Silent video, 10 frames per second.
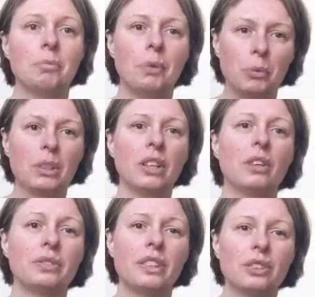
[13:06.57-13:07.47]
but we
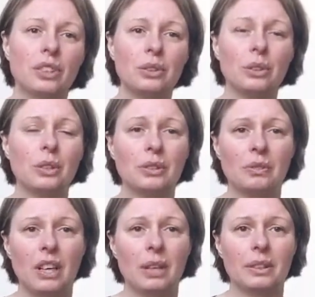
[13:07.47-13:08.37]
often don't do it
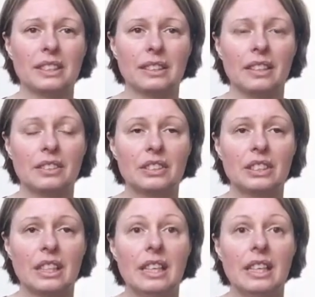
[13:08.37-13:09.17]
for ourselves.